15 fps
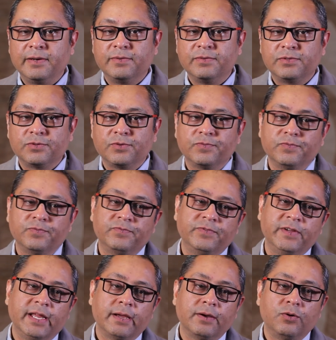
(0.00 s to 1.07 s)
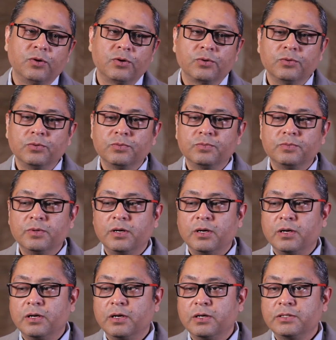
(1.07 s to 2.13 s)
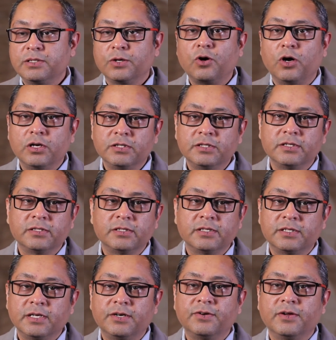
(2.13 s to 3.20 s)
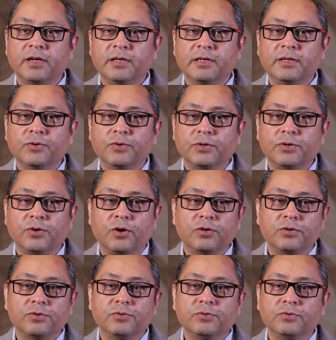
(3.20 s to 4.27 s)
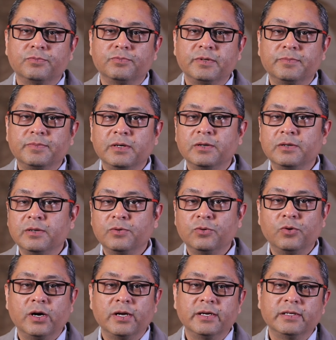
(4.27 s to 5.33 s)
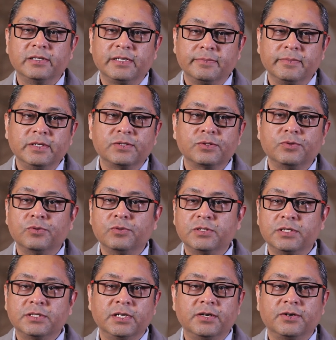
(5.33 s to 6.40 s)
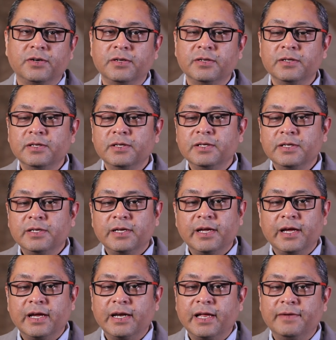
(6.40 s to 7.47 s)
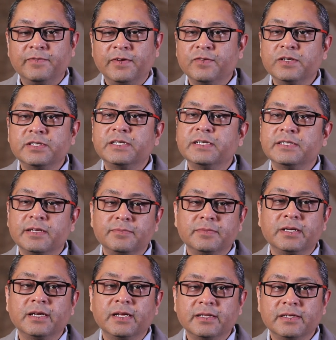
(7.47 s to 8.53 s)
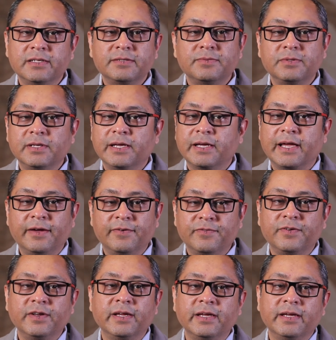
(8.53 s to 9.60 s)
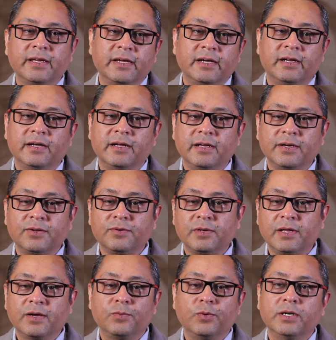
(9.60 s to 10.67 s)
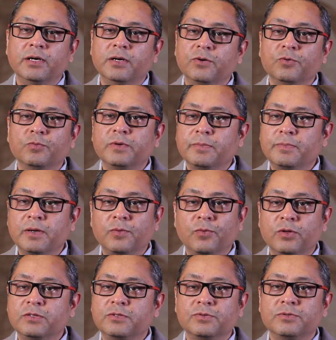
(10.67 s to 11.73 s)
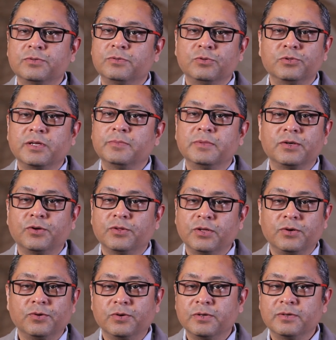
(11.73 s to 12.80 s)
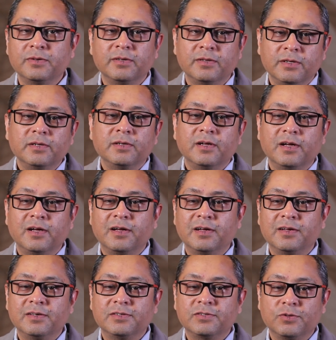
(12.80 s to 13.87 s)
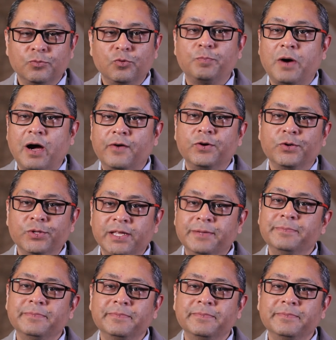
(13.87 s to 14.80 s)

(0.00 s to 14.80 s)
so when I go to say colleges, etc., and talk to people who are in CB schools, etc., and I've never seen something like this. But like every like 1 in 2 people wants to do something on their own. So more power to them,